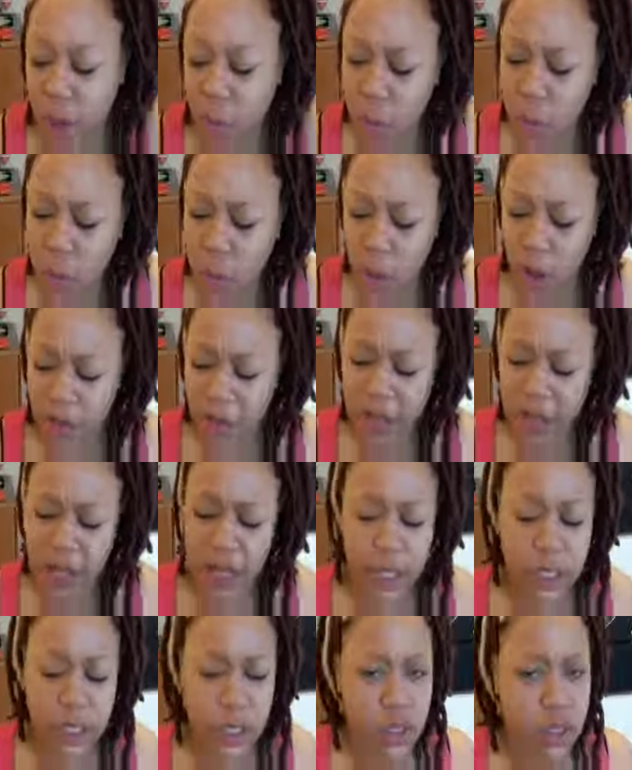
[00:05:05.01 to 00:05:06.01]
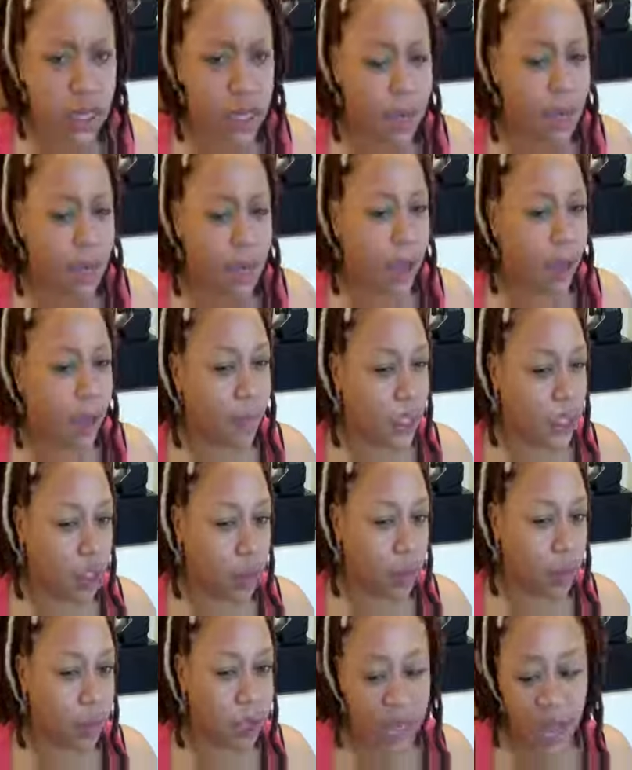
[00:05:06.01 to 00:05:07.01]
The cleanser didn't make me
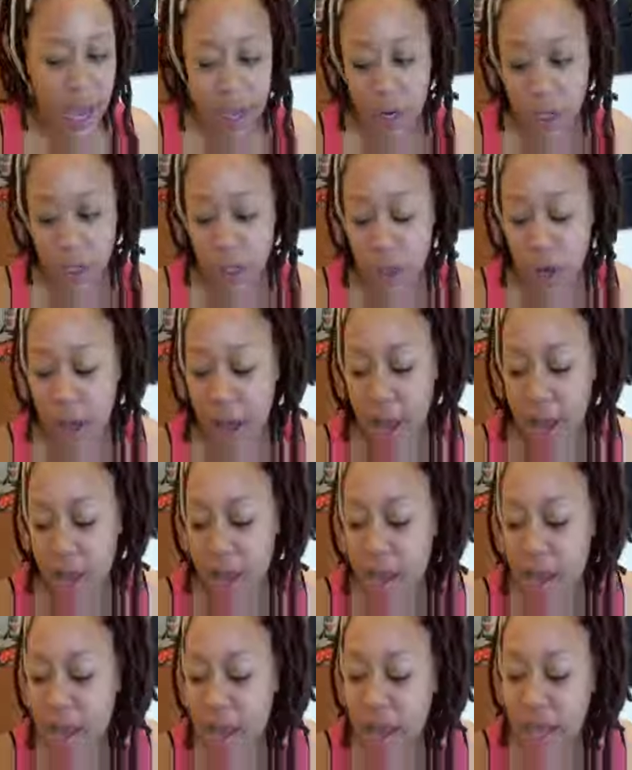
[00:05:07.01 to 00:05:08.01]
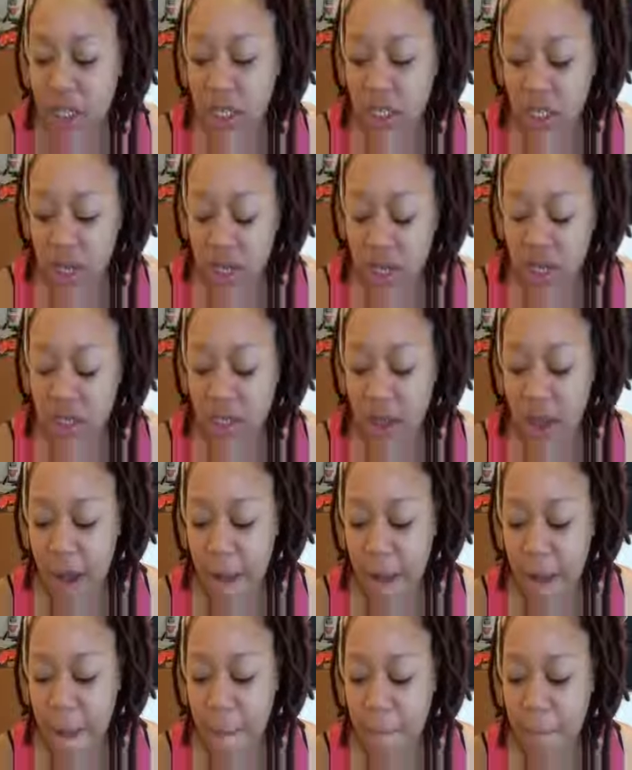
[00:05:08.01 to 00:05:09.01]
super tight or dry. It's just
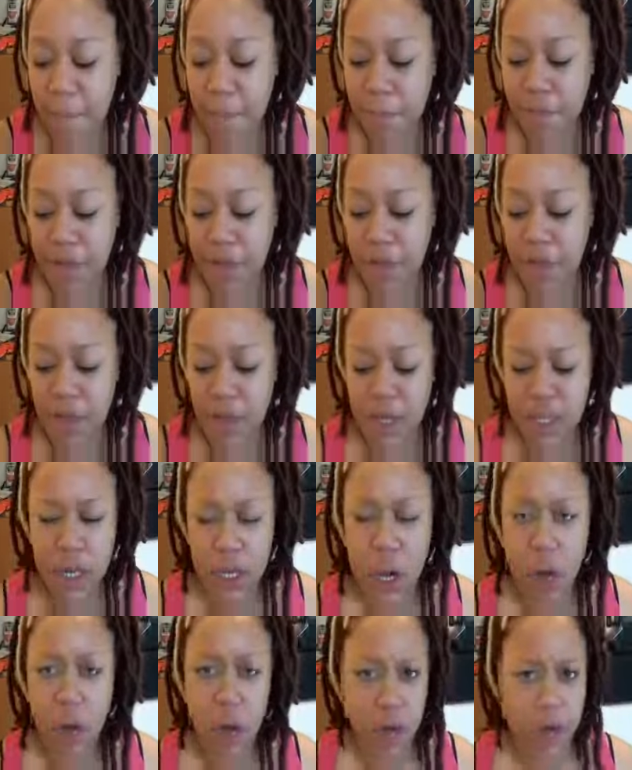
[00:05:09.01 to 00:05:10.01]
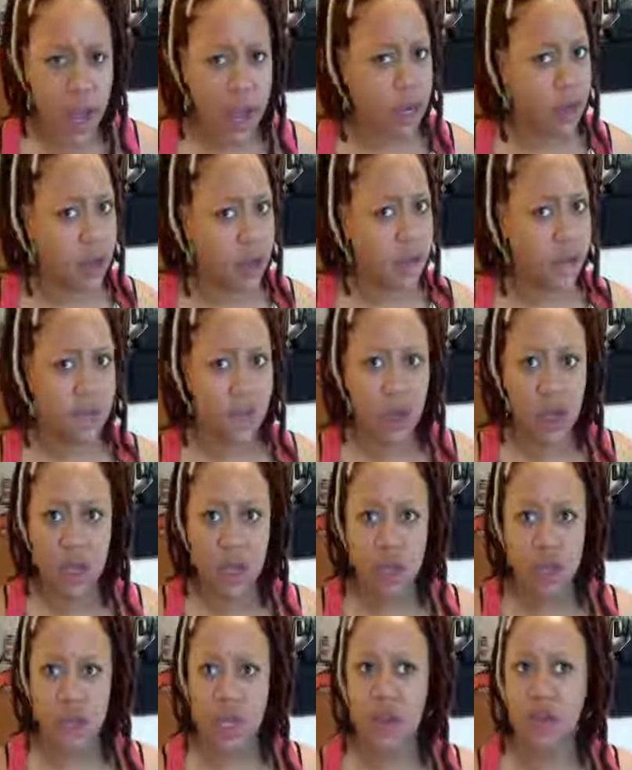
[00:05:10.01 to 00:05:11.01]
the toner kind of
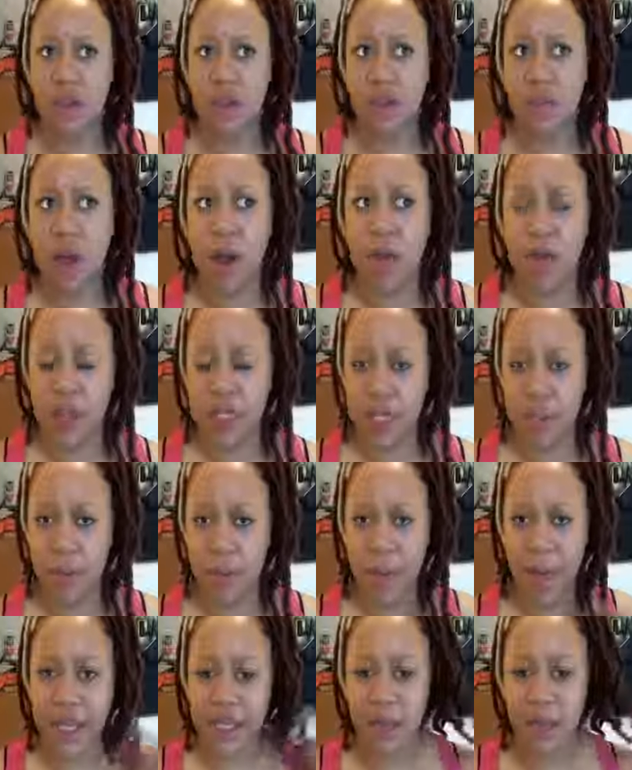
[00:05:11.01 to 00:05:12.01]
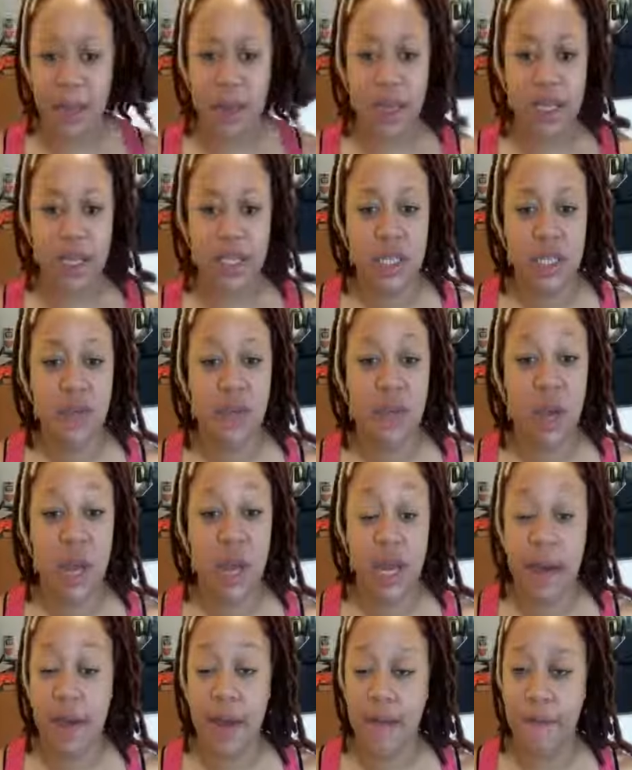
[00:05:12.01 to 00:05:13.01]
definitely brought the skin back to the pH level,
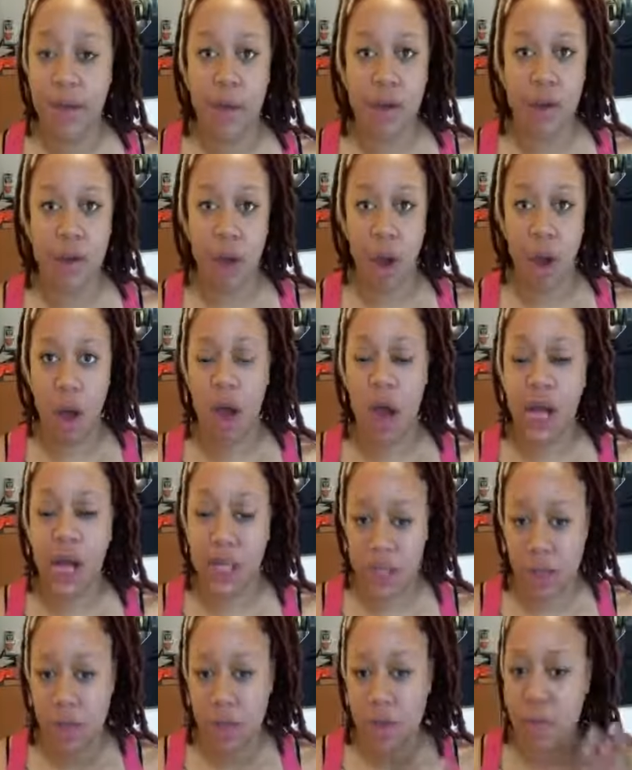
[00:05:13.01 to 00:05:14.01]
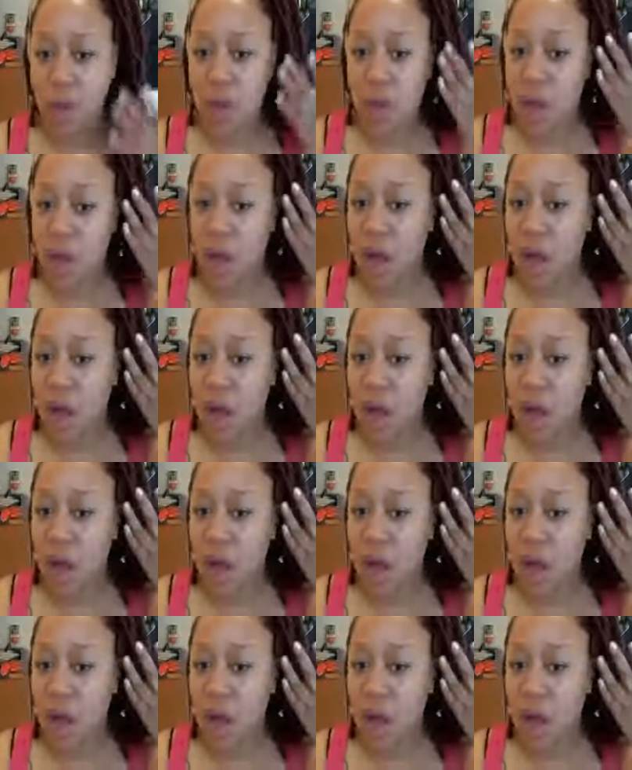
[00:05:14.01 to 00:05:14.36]
and I feel awesome.